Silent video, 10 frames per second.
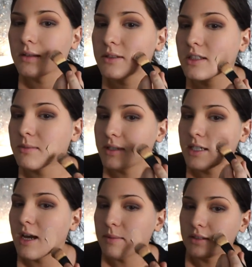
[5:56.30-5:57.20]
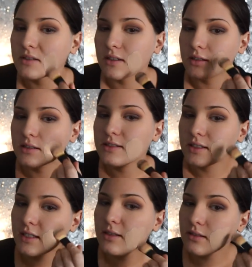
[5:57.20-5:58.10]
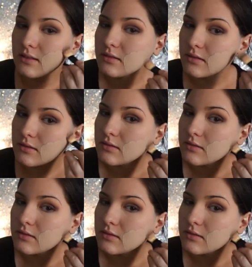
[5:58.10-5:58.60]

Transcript: I'm just going to be dabbing this on the skin.